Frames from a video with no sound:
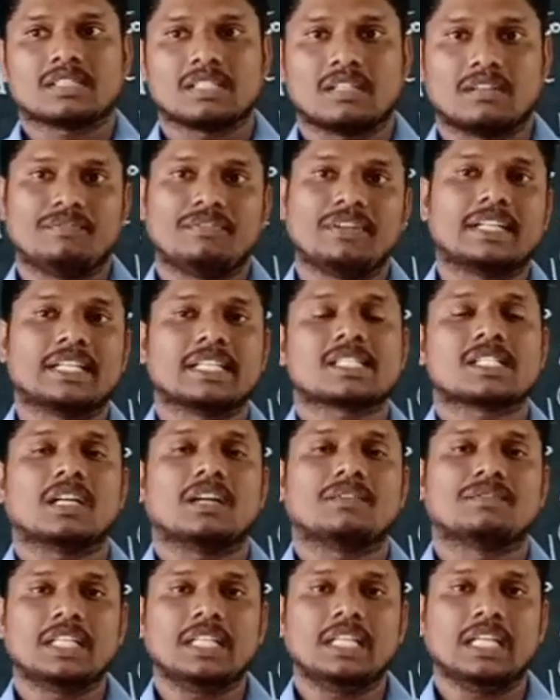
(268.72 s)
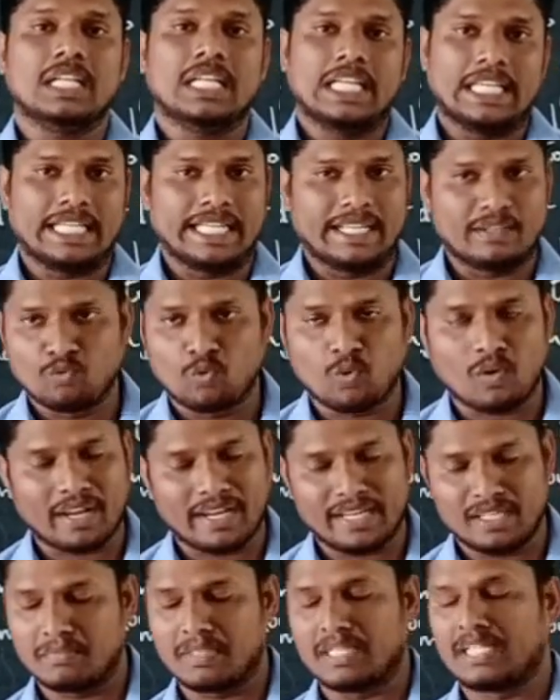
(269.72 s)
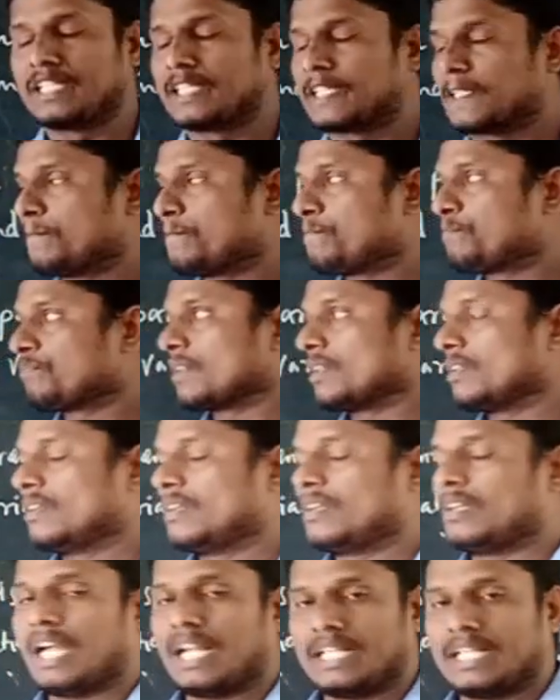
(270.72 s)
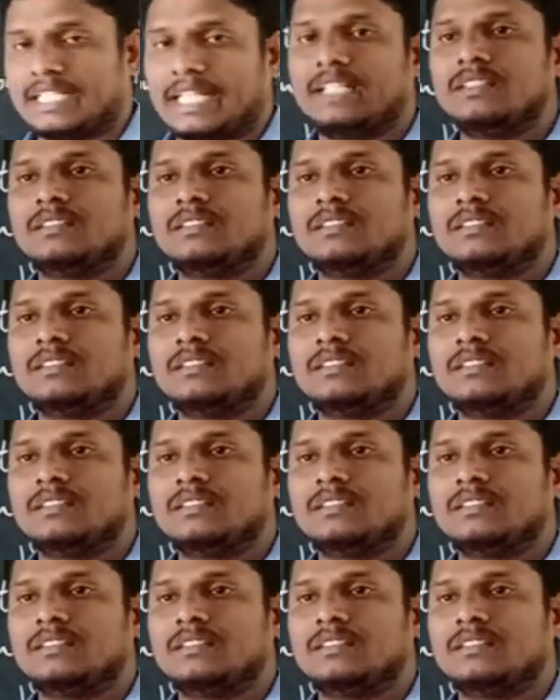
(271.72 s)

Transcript: fittest of the environment. And then